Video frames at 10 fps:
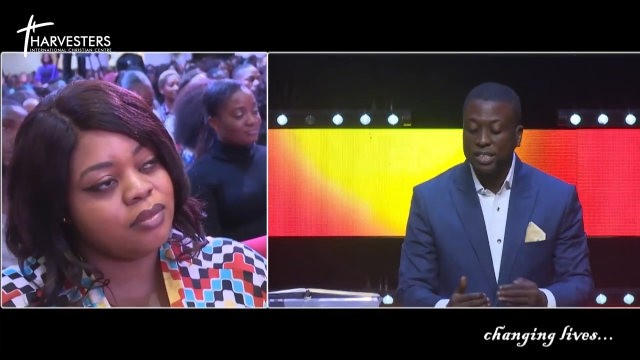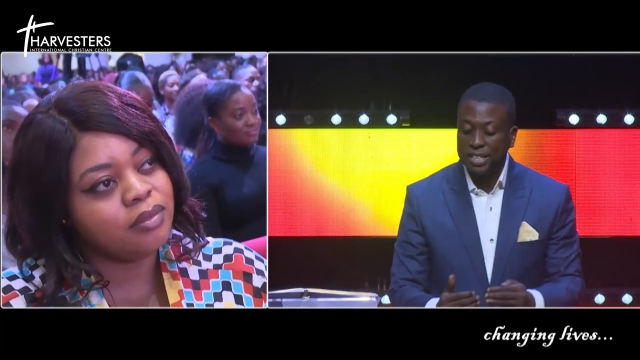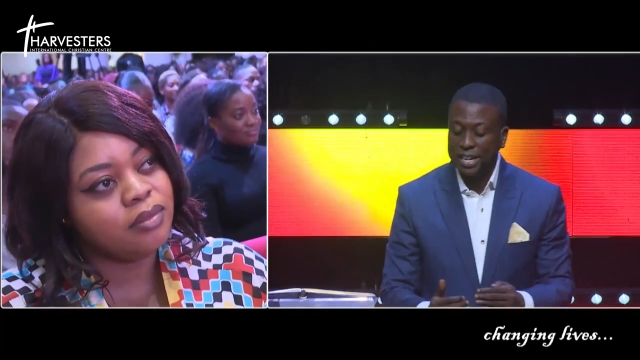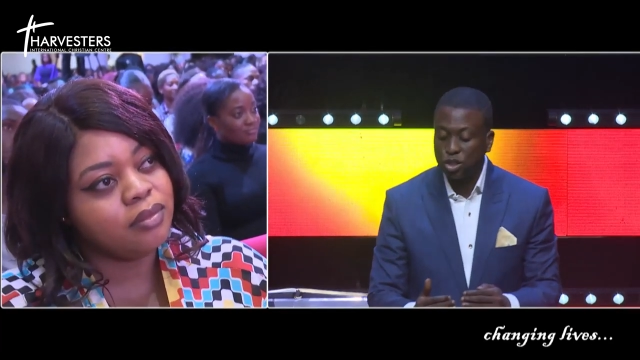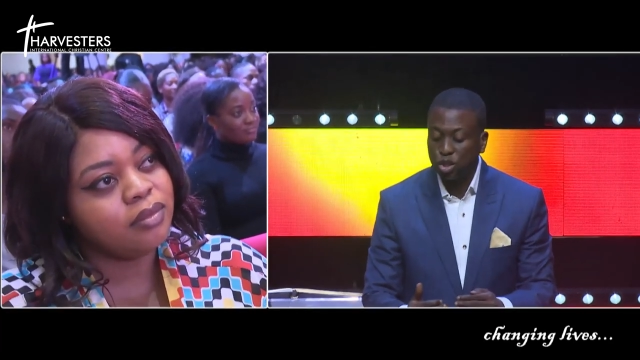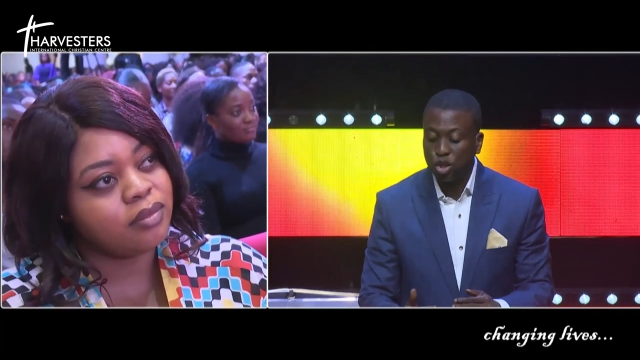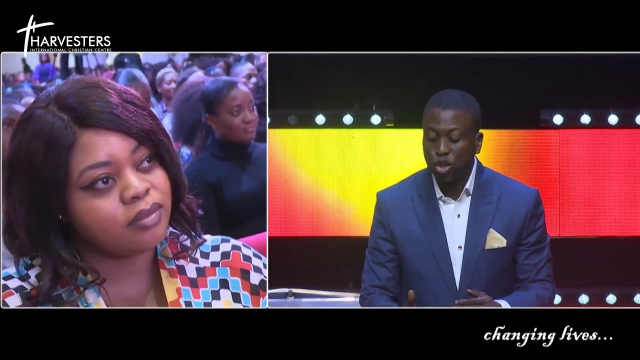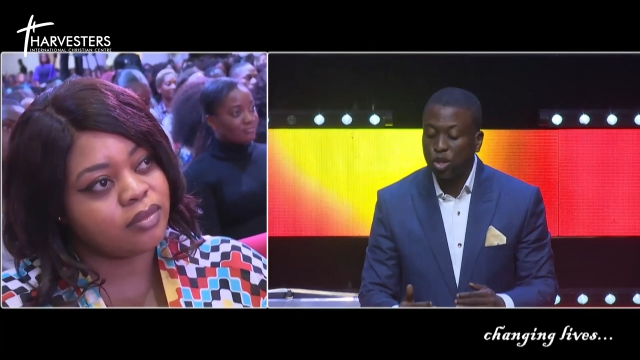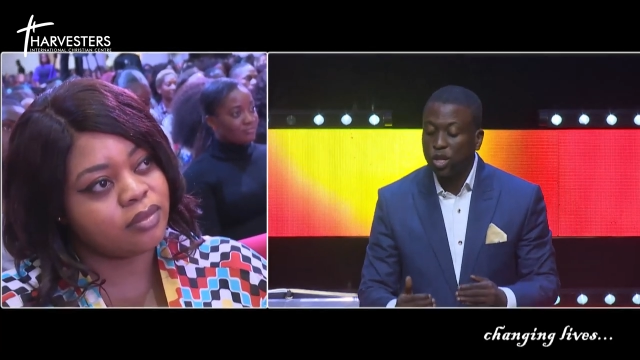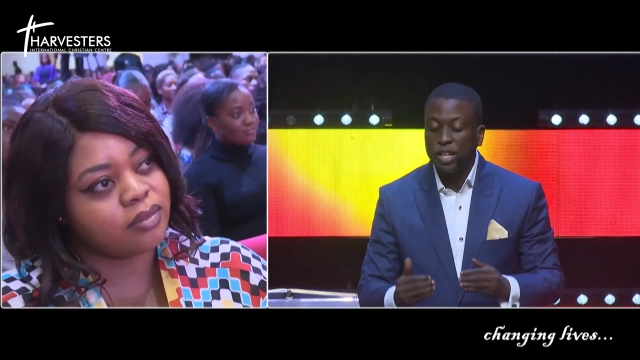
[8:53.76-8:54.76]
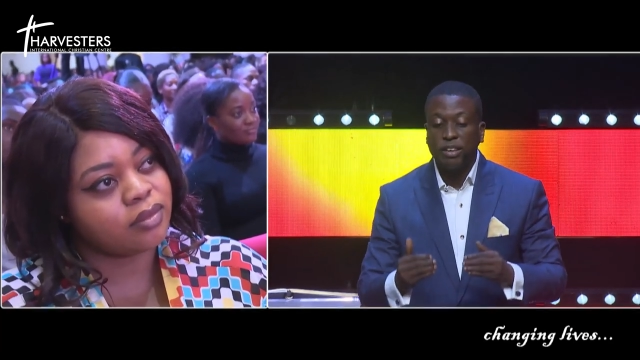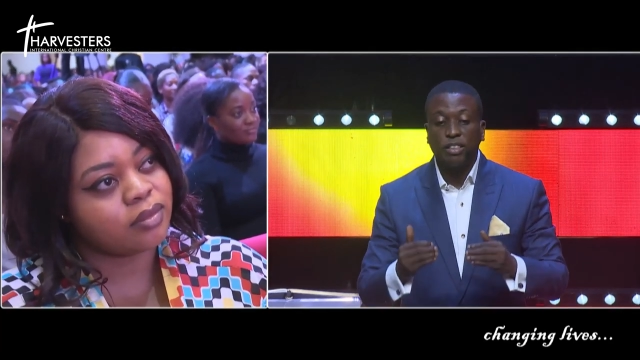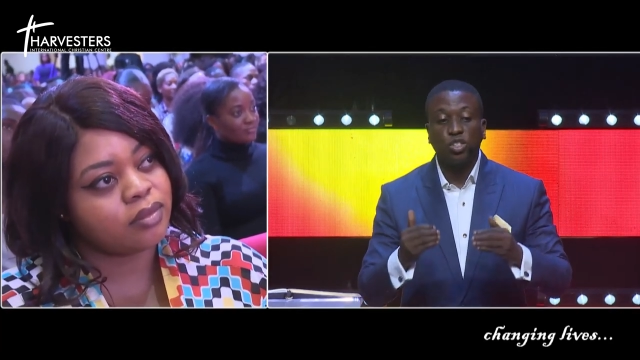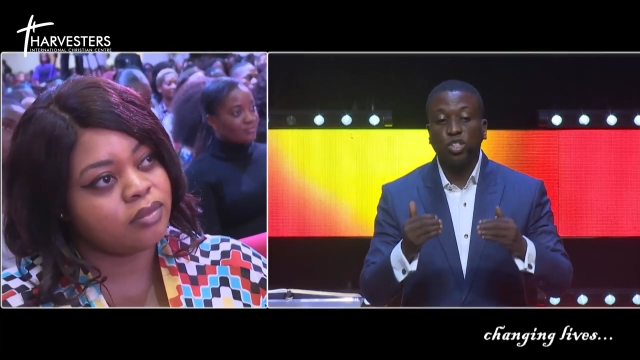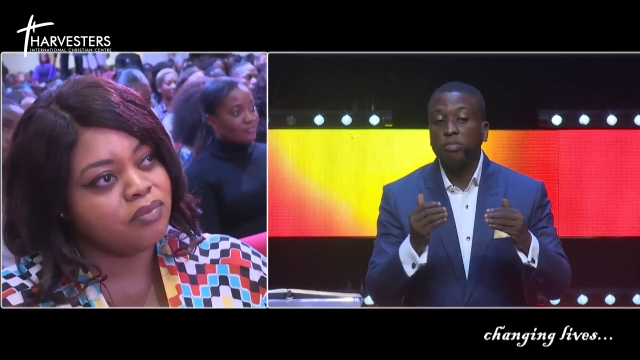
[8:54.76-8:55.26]
Speaker 1: is that
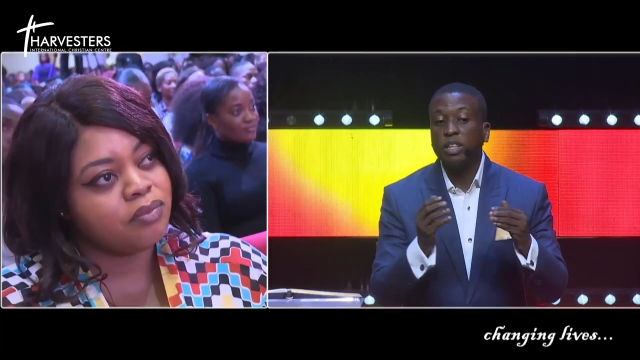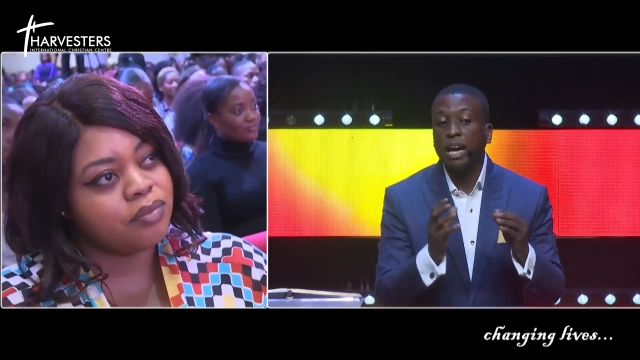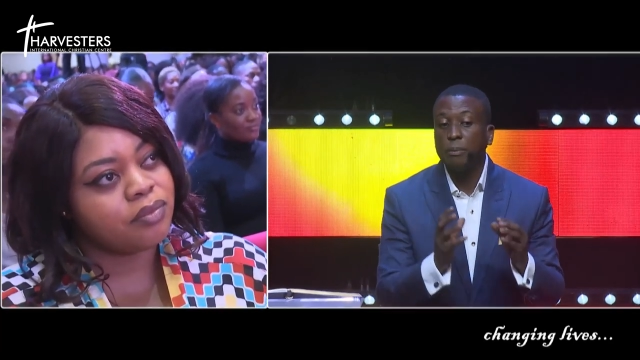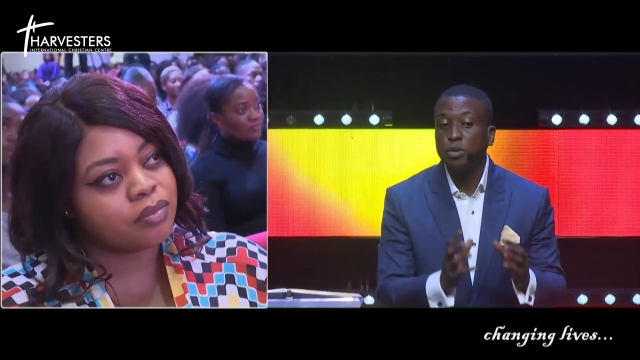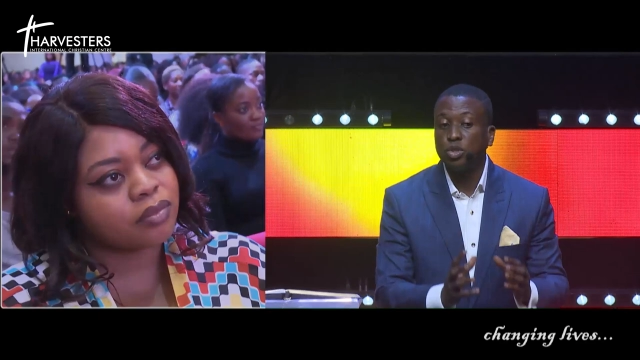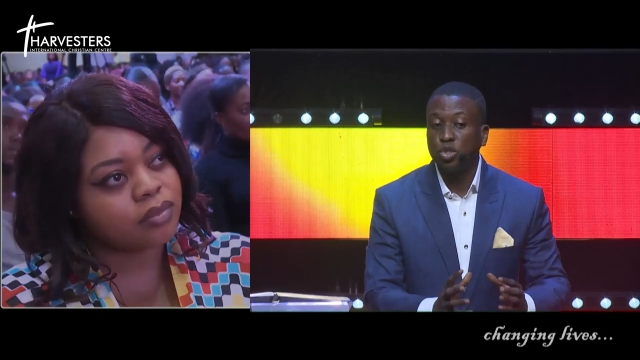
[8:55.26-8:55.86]
something happened